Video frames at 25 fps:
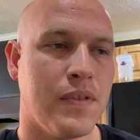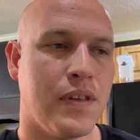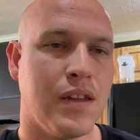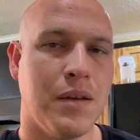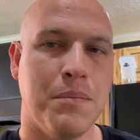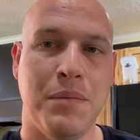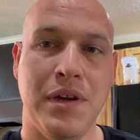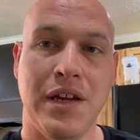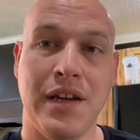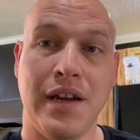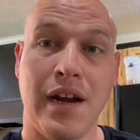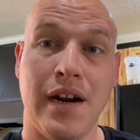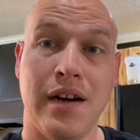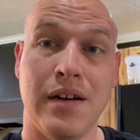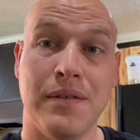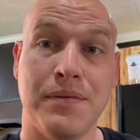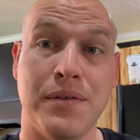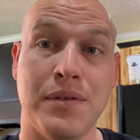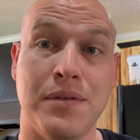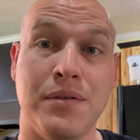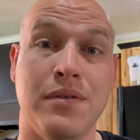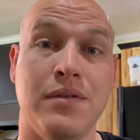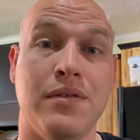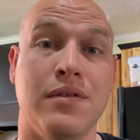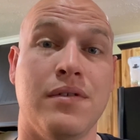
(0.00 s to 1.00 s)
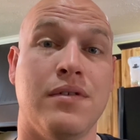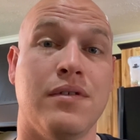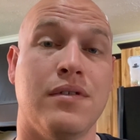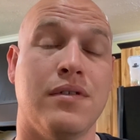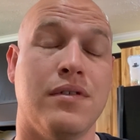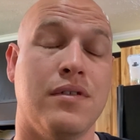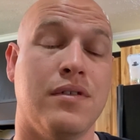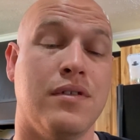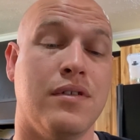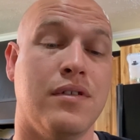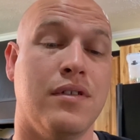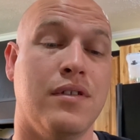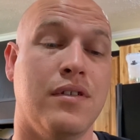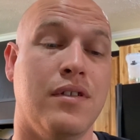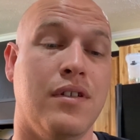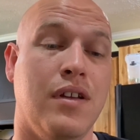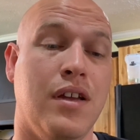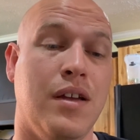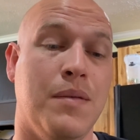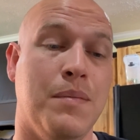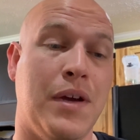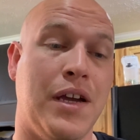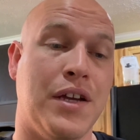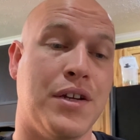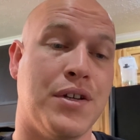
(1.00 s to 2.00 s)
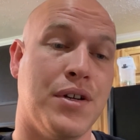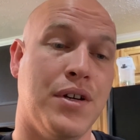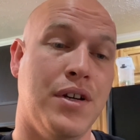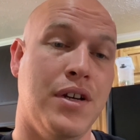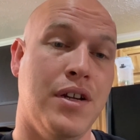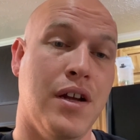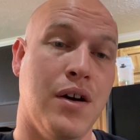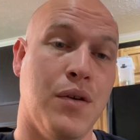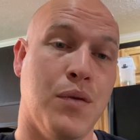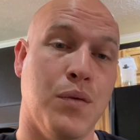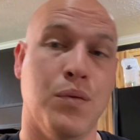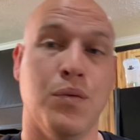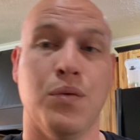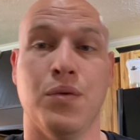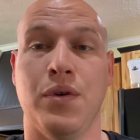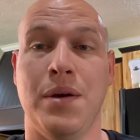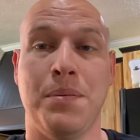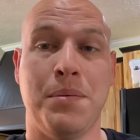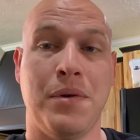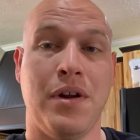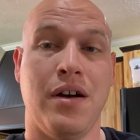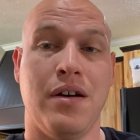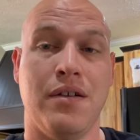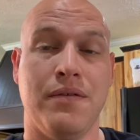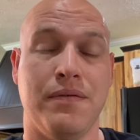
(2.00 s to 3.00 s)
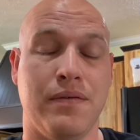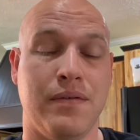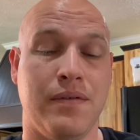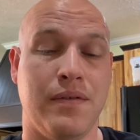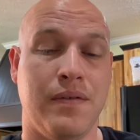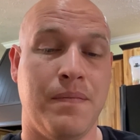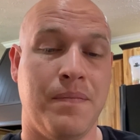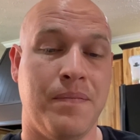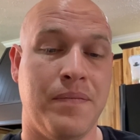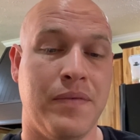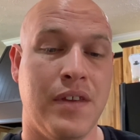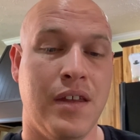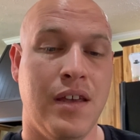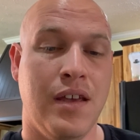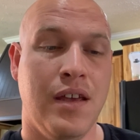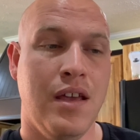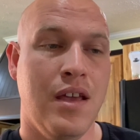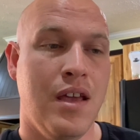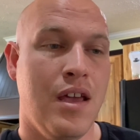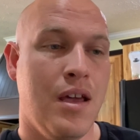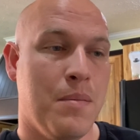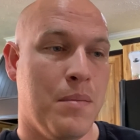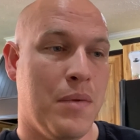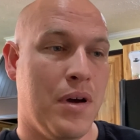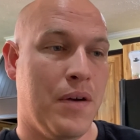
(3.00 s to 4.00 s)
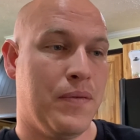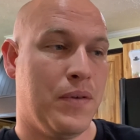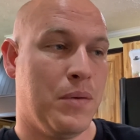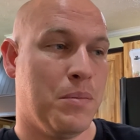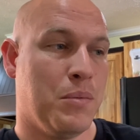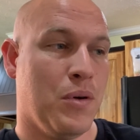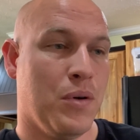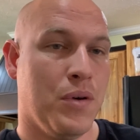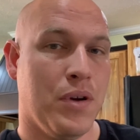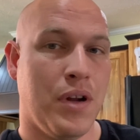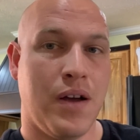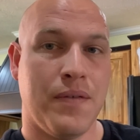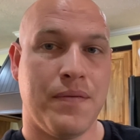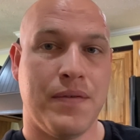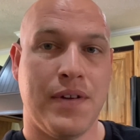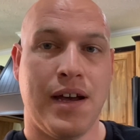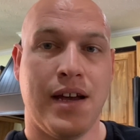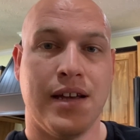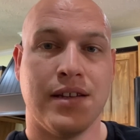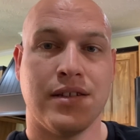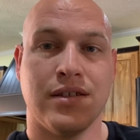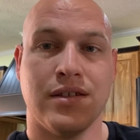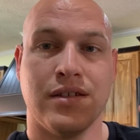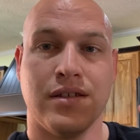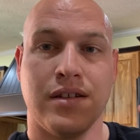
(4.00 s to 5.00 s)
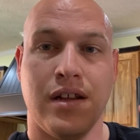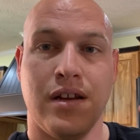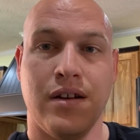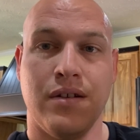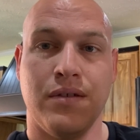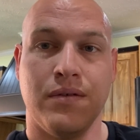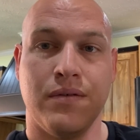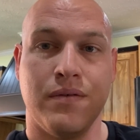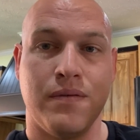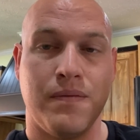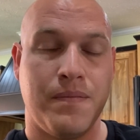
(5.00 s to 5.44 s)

Be careful and make sure you don't rip it off. But if you pull it off nice and slow,